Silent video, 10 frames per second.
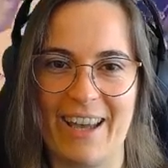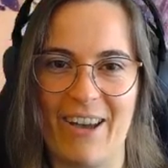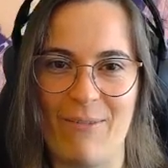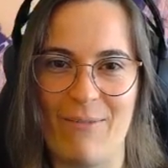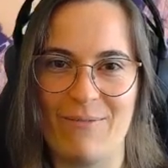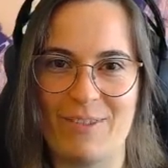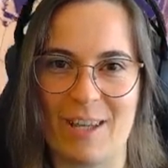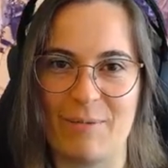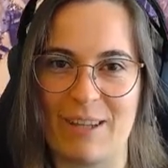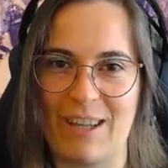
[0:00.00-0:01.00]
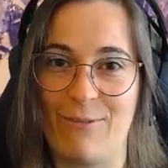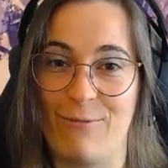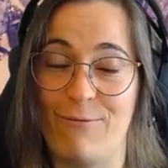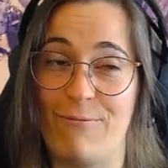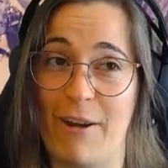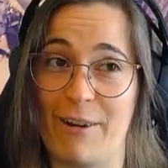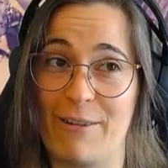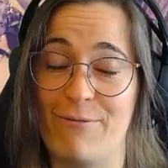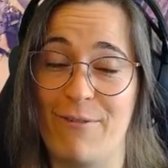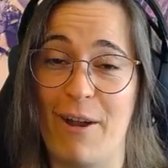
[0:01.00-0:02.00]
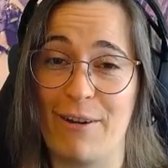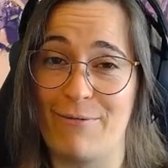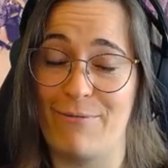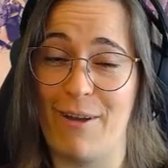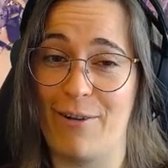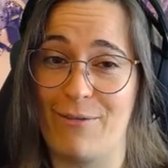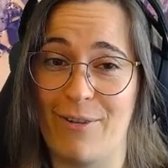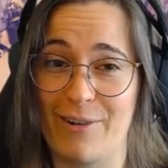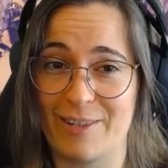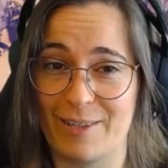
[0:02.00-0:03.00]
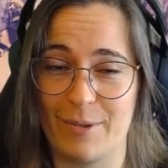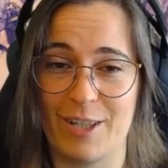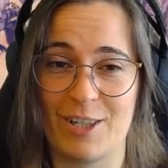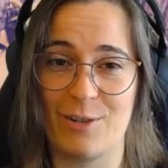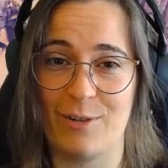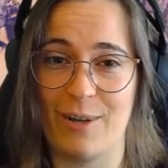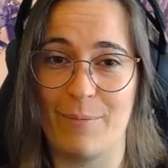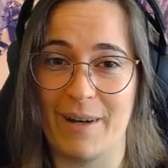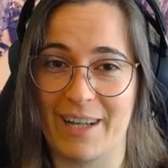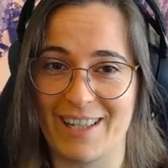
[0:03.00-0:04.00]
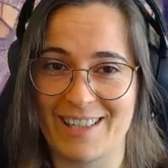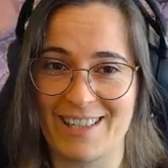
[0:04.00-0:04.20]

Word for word: a, something very, very, very, very similar to Among Us